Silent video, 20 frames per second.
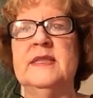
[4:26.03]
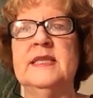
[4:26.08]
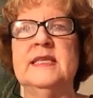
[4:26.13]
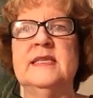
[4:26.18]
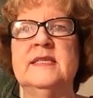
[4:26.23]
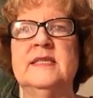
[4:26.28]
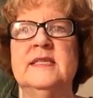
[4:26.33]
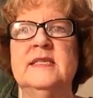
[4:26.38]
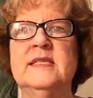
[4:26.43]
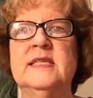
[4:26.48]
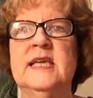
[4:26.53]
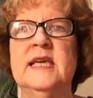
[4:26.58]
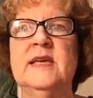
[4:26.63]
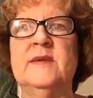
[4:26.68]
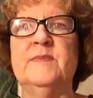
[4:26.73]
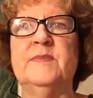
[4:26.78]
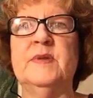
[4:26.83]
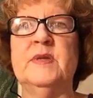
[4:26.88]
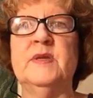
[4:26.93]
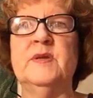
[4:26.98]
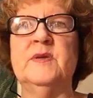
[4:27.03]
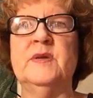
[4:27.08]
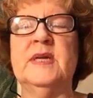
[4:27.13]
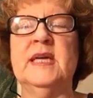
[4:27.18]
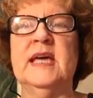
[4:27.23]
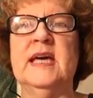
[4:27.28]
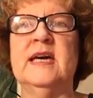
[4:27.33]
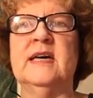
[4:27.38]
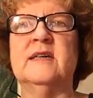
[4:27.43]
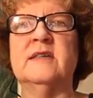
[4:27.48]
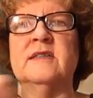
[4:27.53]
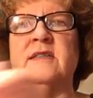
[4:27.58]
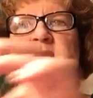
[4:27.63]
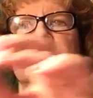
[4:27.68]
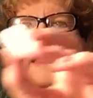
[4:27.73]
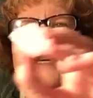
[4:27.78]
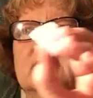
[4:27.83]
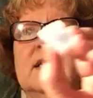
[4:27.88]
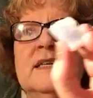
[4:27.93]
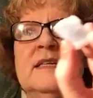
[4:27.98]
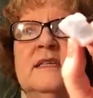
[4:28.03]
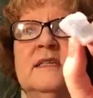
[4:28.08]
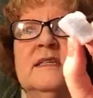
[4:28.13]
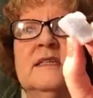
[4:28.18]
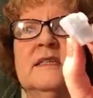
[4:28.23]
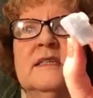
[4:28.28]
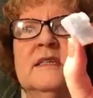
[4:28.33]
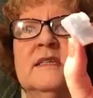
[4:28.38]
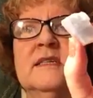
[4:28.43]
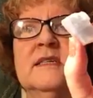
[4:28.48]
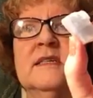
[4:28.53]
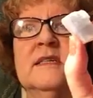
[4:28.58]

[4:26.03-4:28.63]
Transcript: This is a blue calcite,